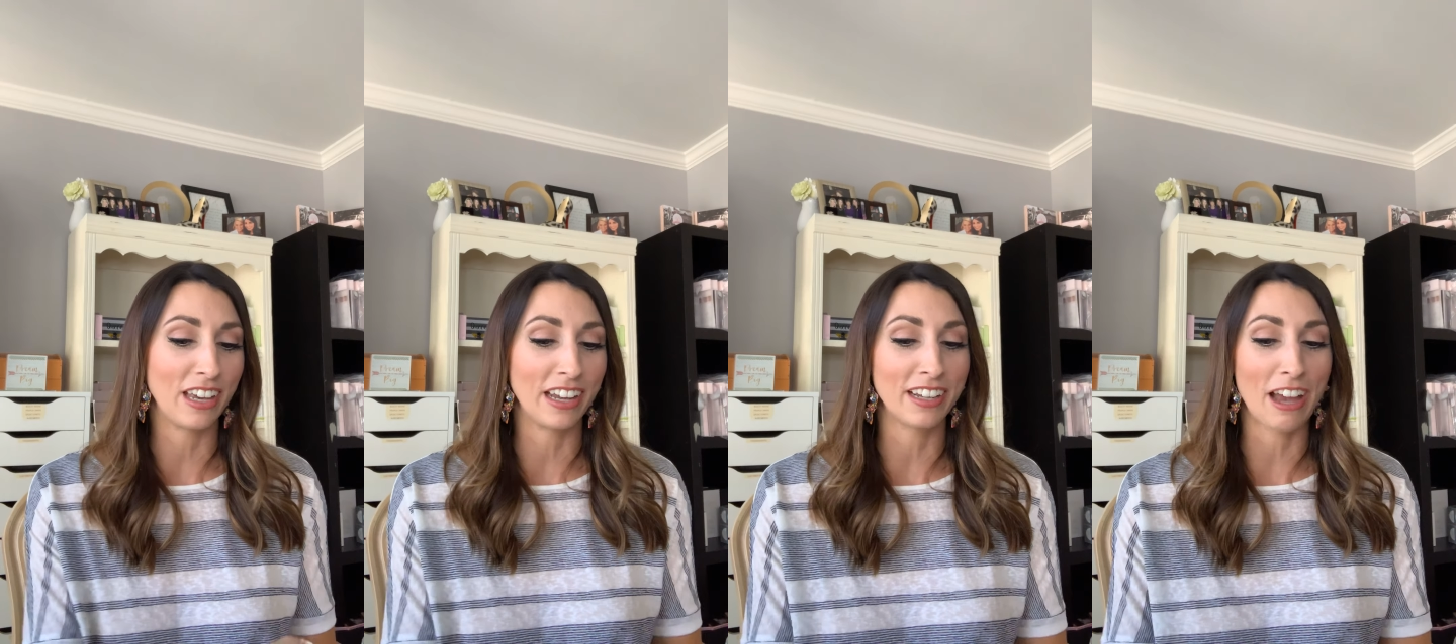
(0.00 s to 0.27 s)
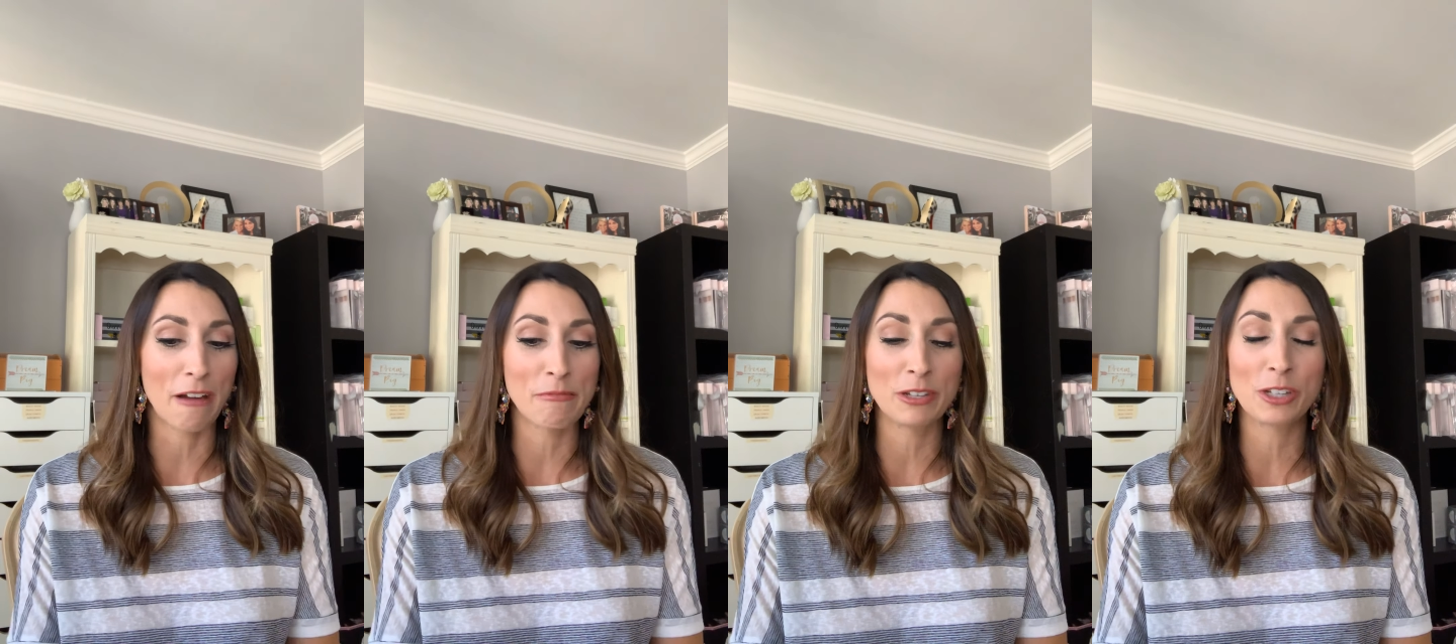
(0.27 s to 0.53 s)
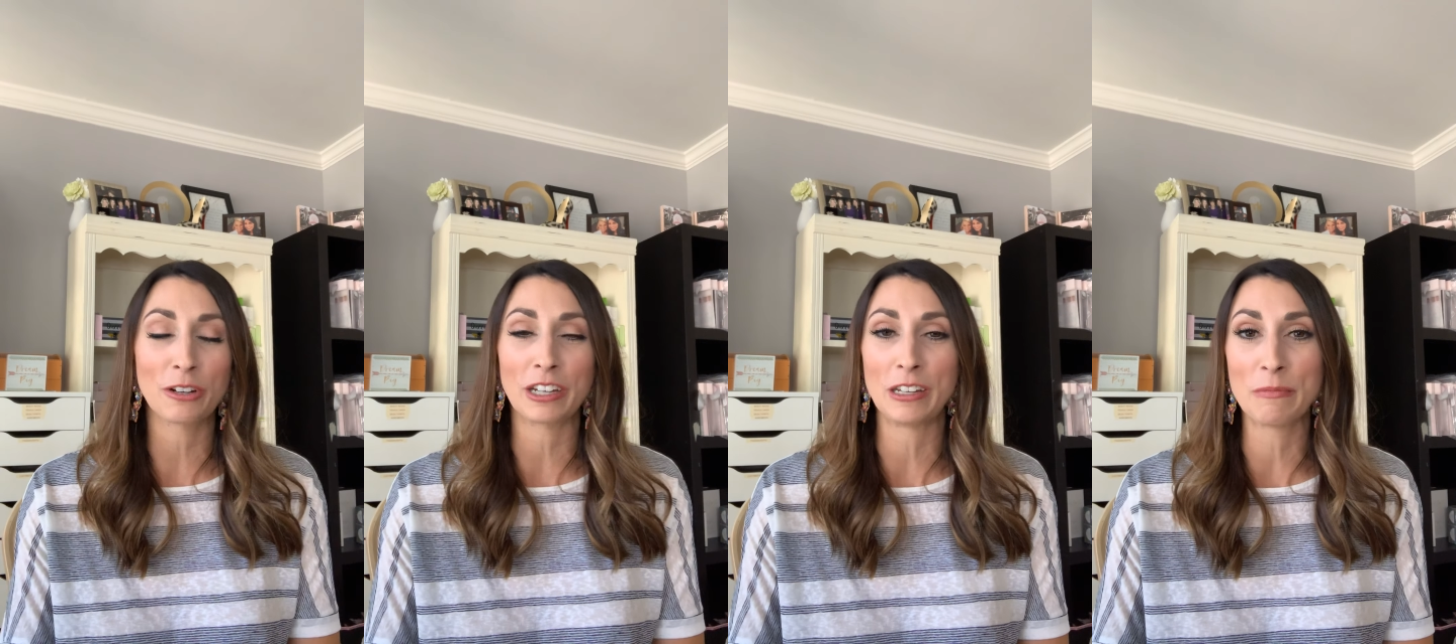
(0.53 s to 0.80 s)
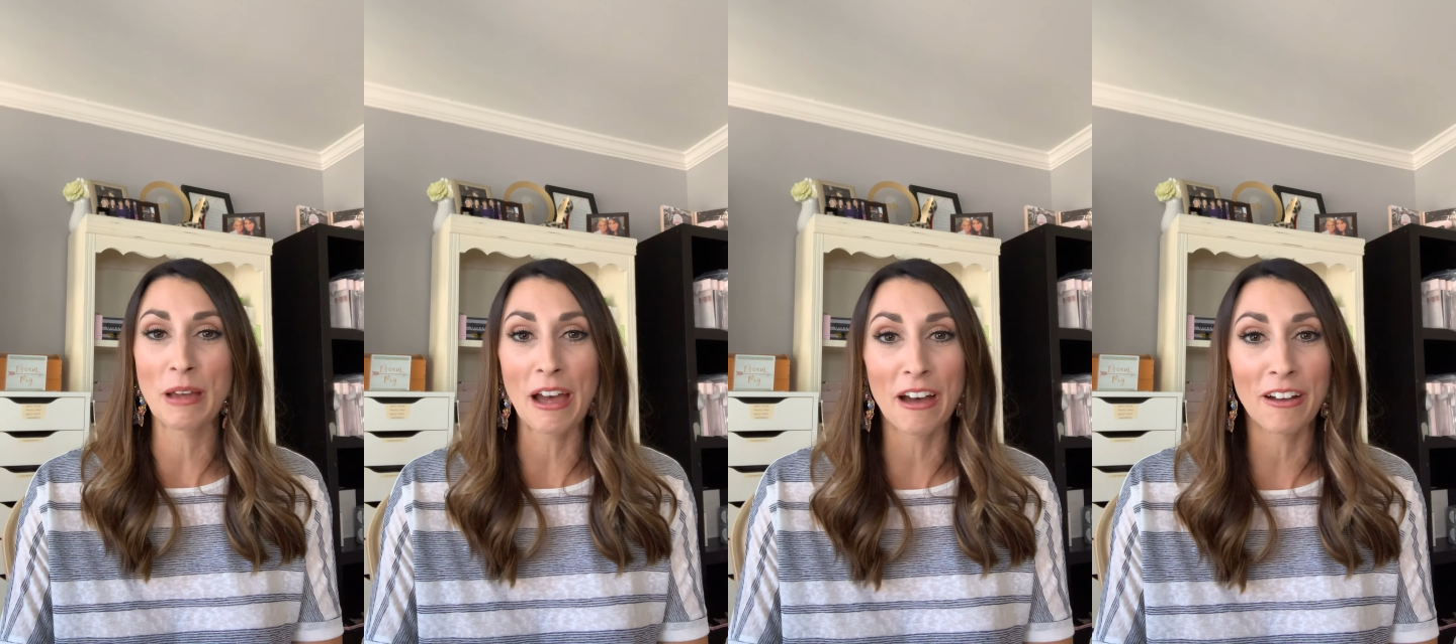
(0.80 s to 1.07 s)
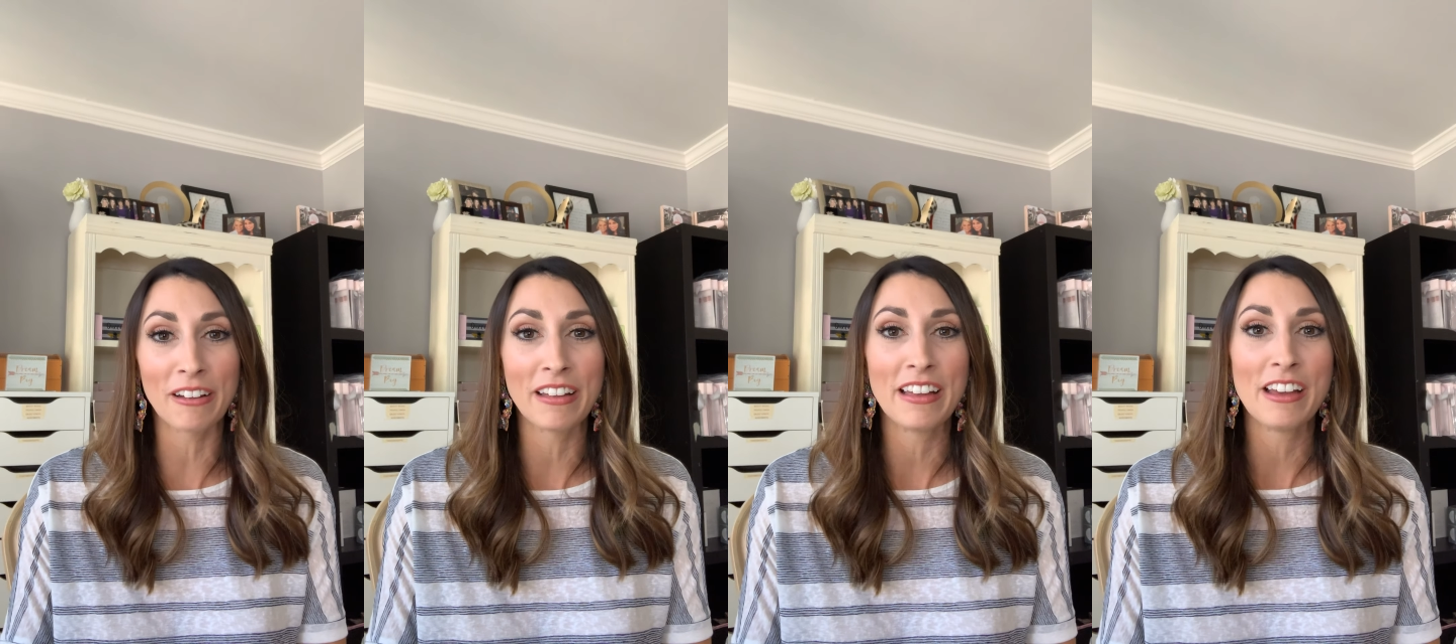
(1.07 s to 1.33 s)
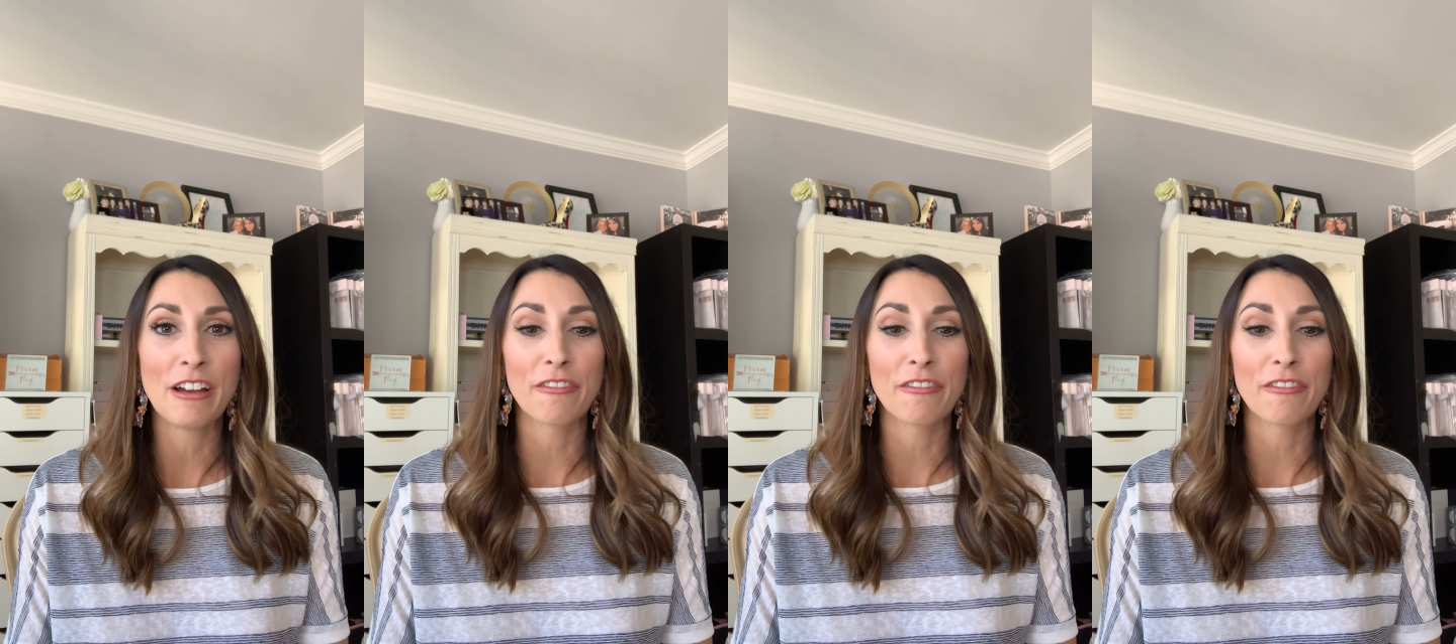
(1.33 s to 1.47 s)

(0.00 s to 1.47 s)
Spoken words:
can come in your email